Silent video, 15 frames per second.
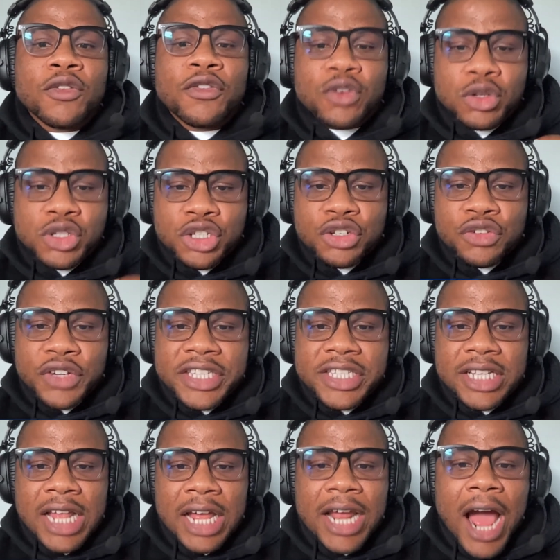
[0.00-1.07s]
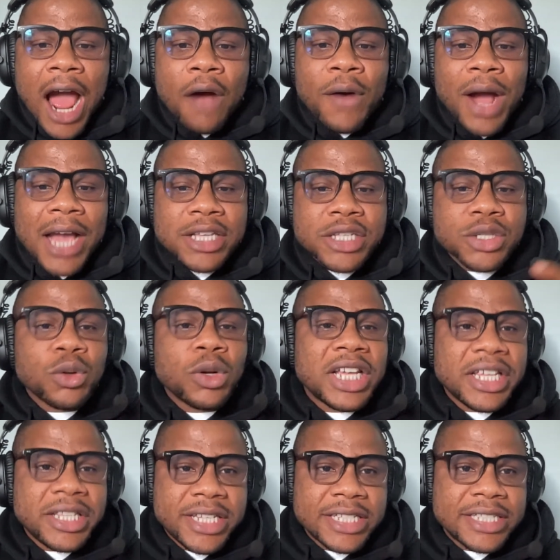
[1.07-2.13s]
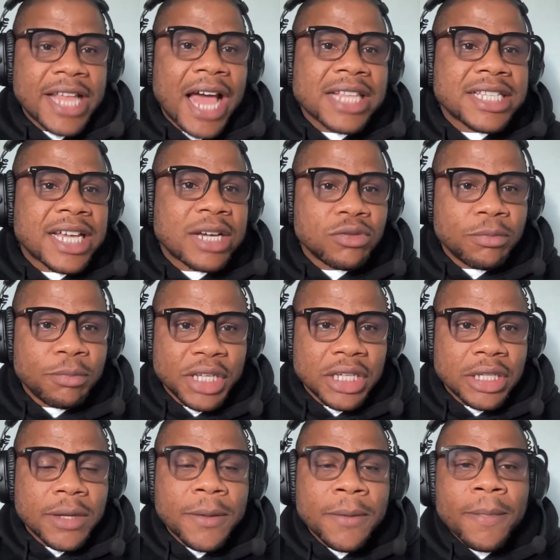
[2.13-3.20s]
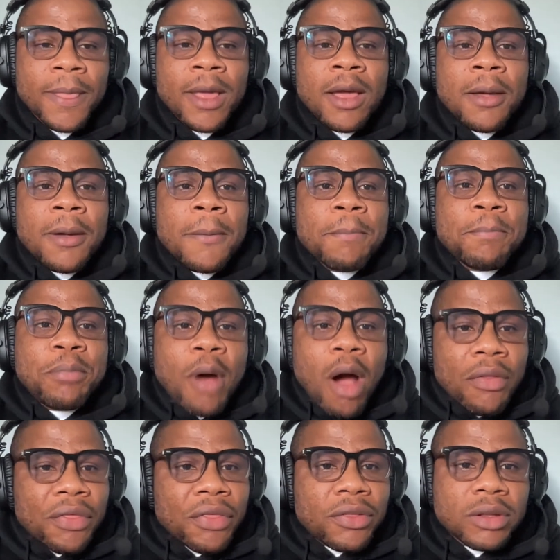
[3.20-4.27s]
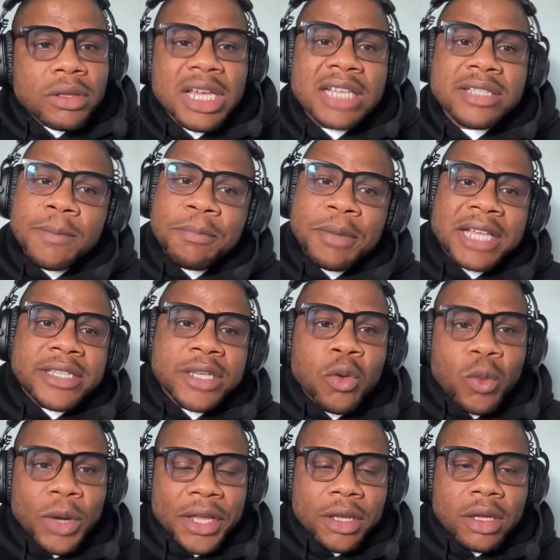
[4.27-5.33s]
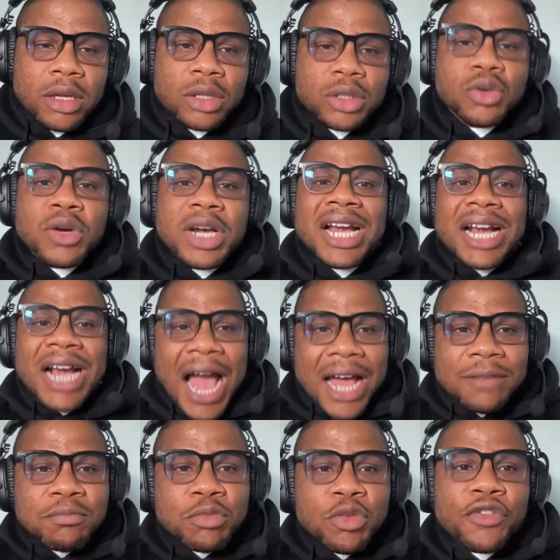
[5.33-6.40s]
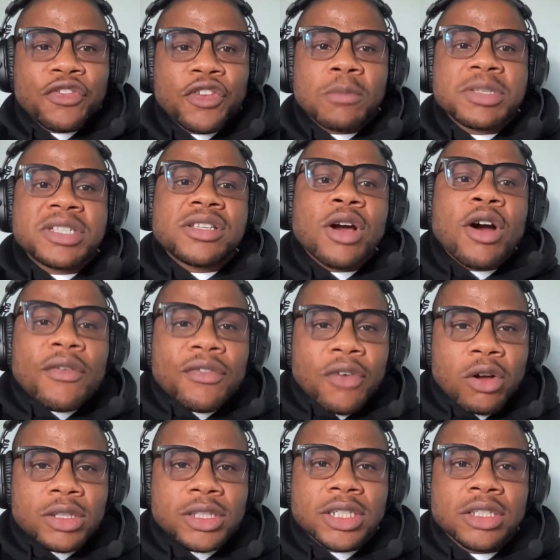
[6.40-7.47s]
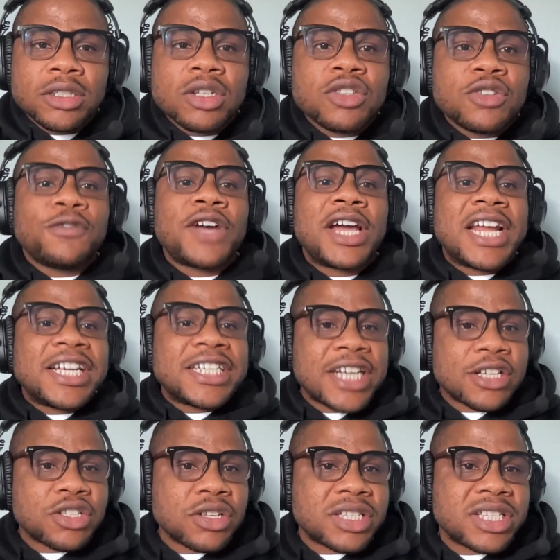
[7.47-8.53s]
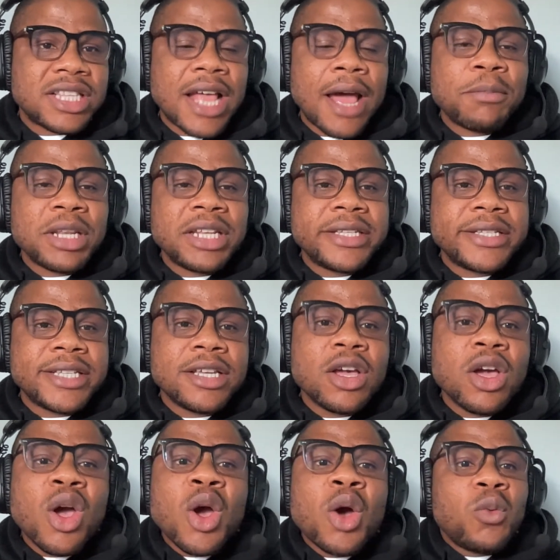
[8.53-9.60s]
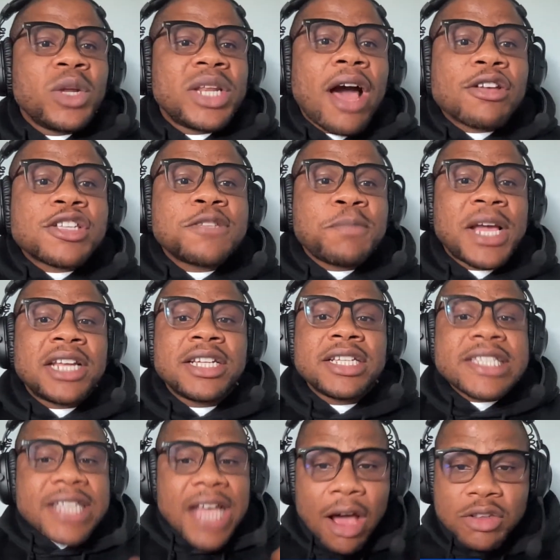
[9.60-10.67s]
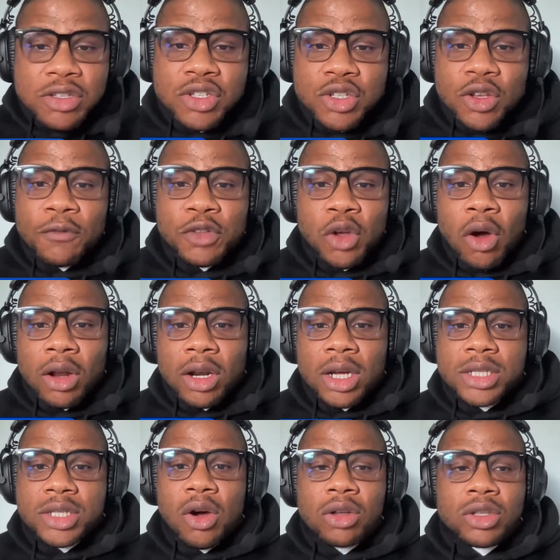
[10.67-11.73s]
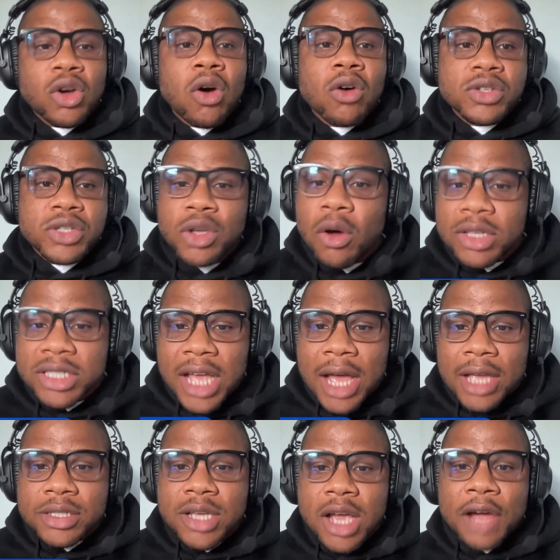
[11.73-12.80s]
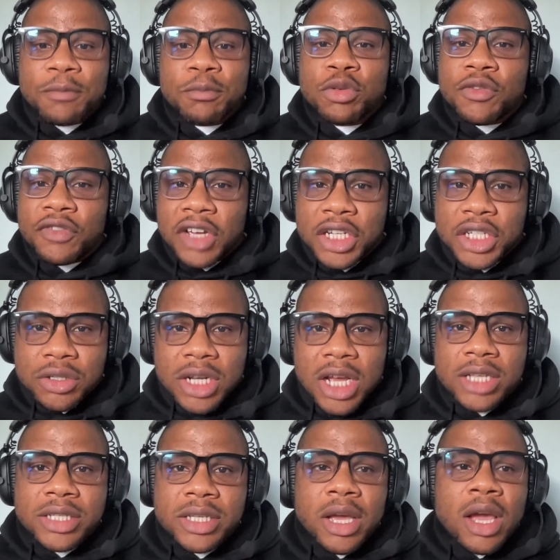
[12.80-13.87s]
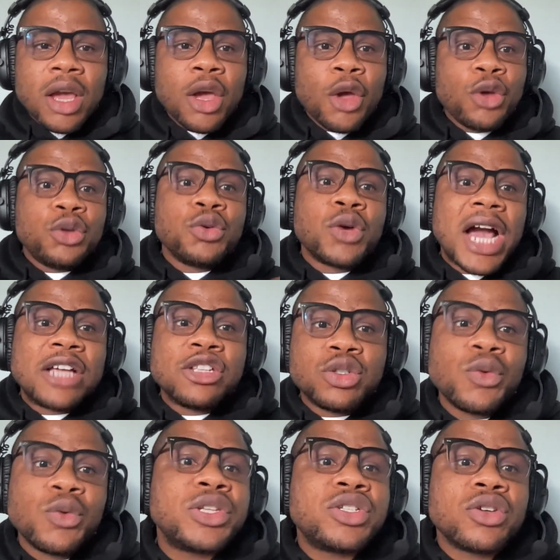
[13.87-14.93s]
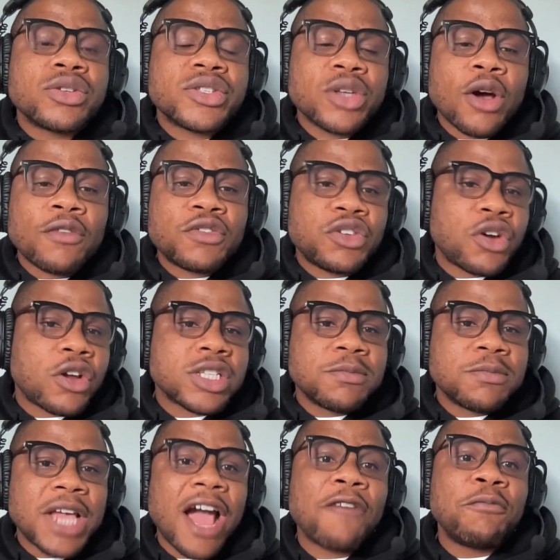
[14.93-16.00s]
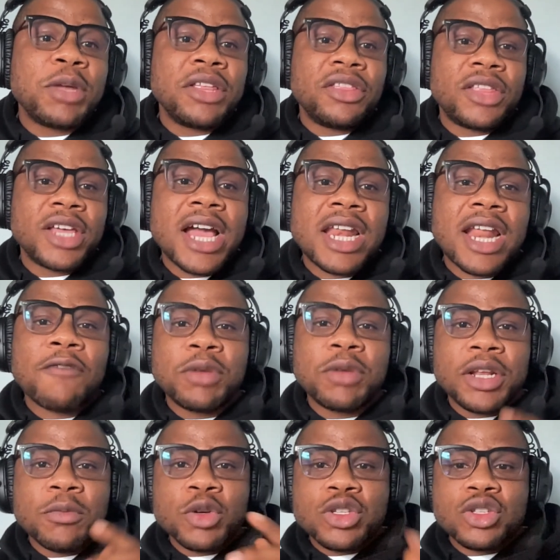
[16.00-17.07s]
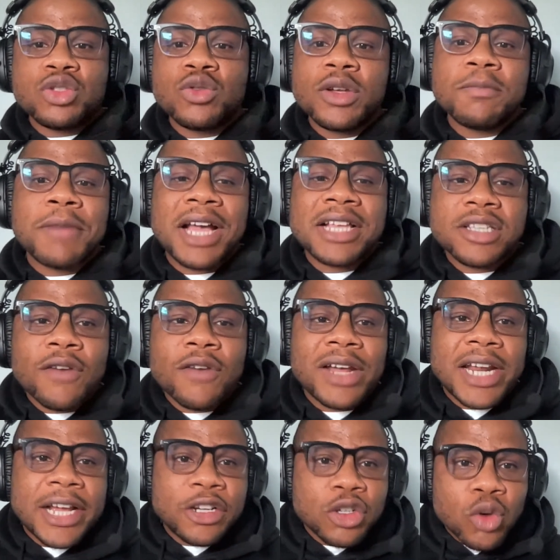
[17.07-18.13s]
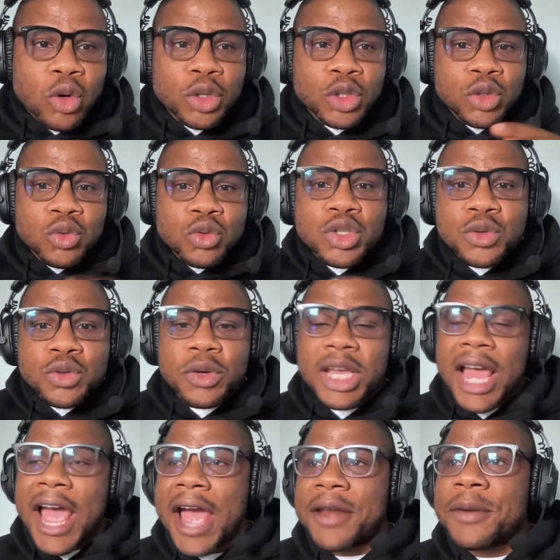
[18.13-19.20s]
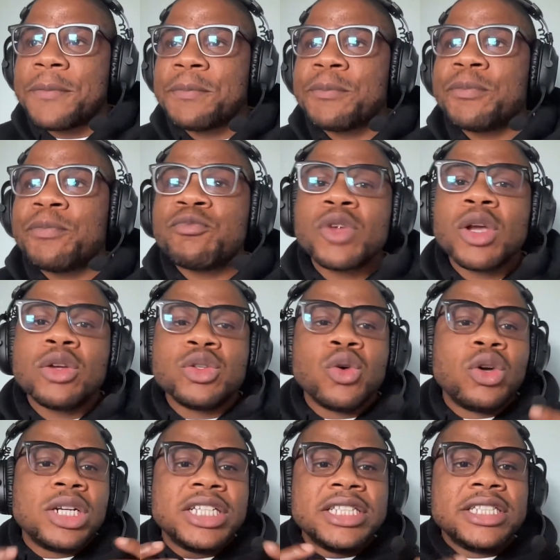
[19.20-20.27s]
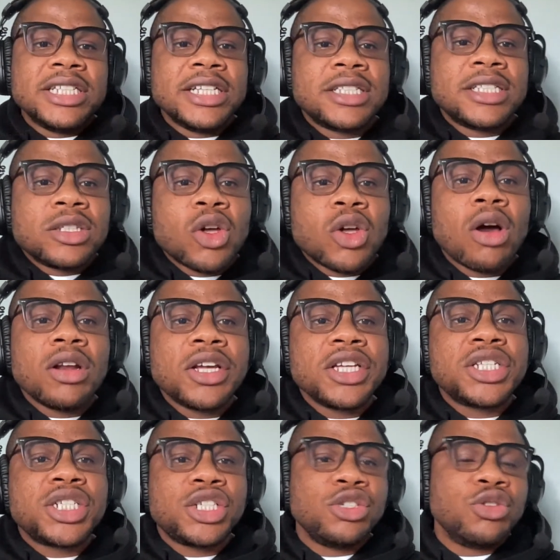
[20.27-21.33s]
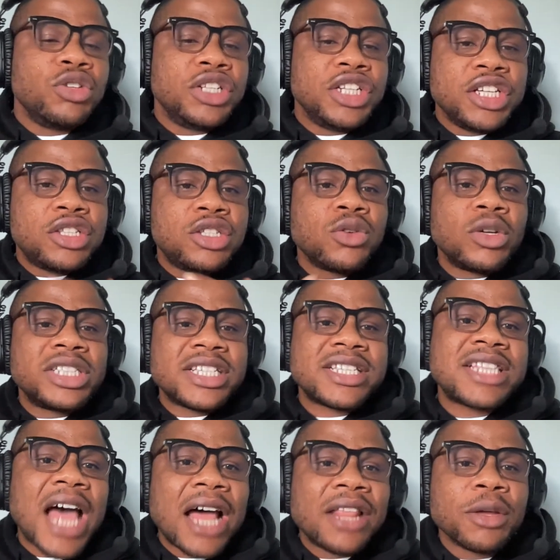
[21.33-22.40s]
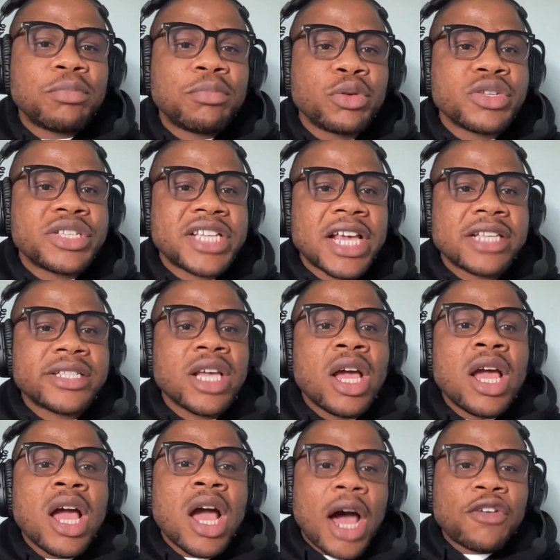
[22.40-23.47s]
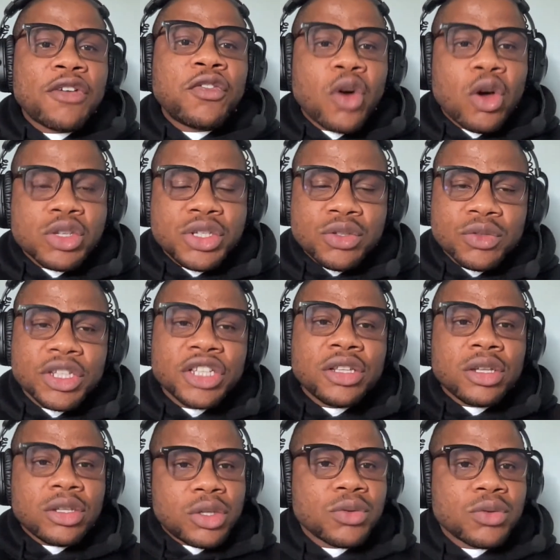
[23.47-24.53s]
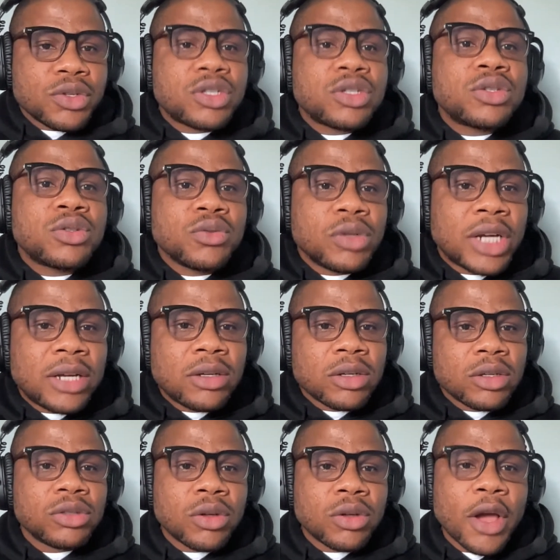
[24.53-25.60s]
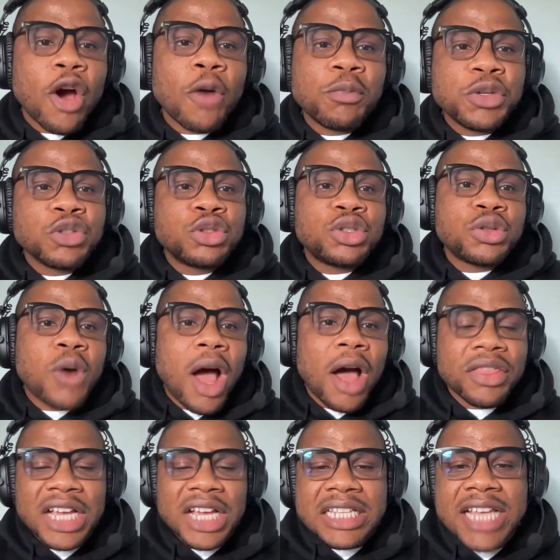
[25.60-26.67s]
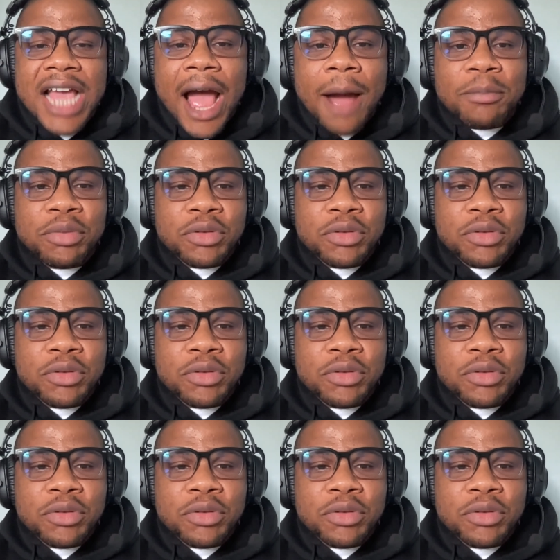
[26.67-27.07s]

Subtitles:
frustrating and how isolating that could be. But there's a better way. You can move from self-funding to financial sustainability without spending thousands of dollars on consultants and professionals. You can do it yourself. Trust me, I've been there and I've been able to do it myself, and I know you too can. You only need the knowledge, you need to understand the process, and of course, you need the tools to help you throughout the entire